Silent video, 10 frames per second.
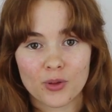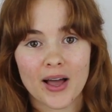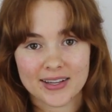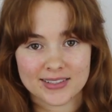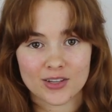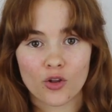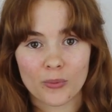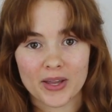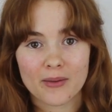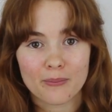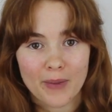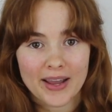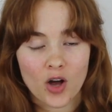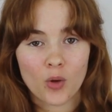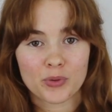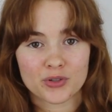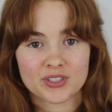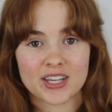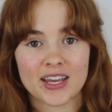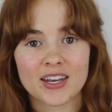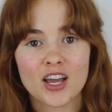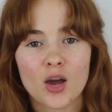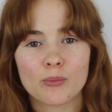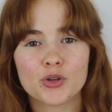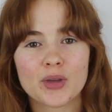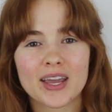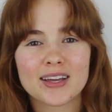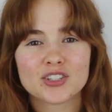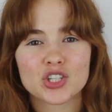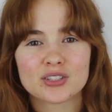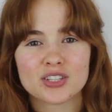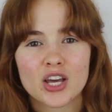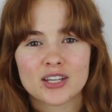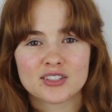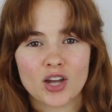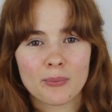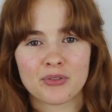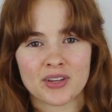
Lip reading: relaxing a little bit might help your skin, but you can't just stop